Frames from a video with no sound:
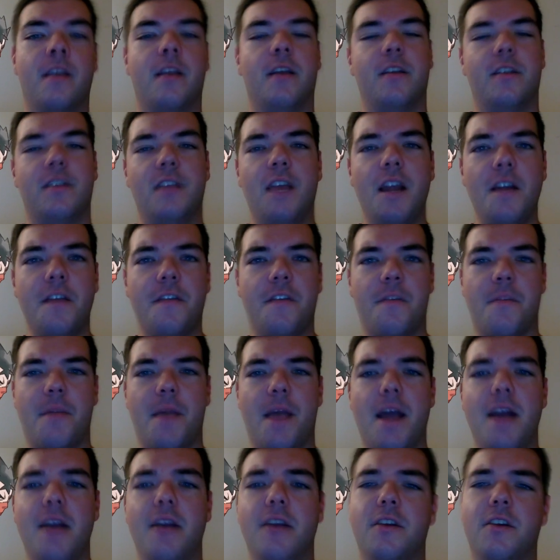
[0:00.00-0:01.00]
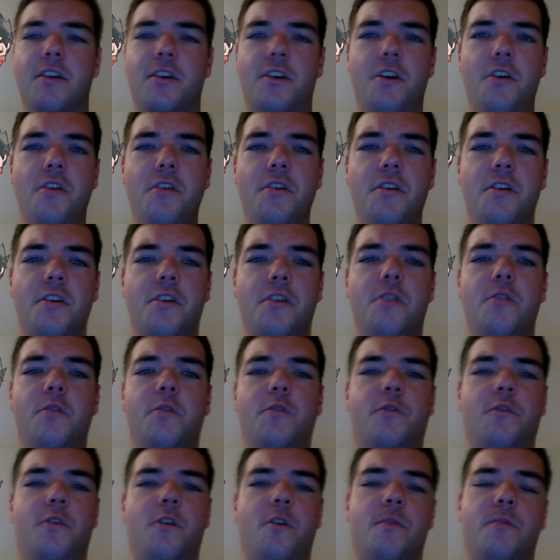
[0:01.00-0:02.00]
Aside from that, Koga
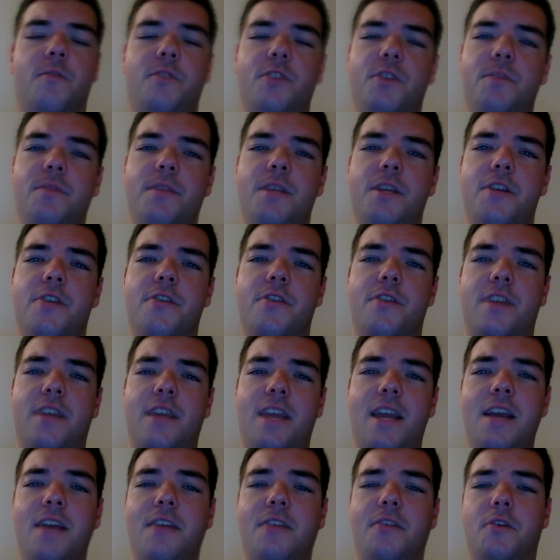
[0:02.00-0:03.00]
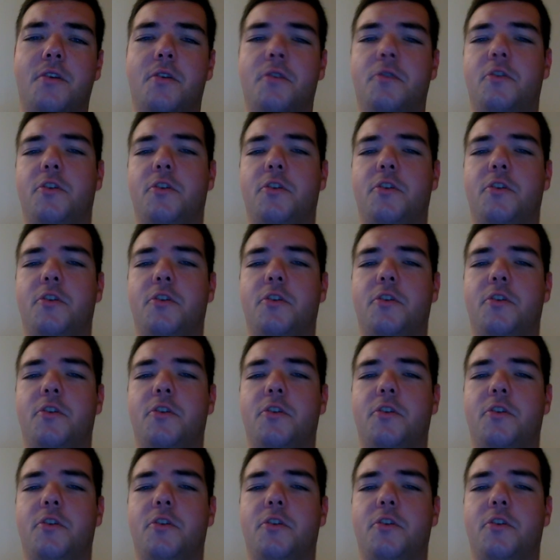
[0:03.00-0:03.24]
goes from gym leader in Kanto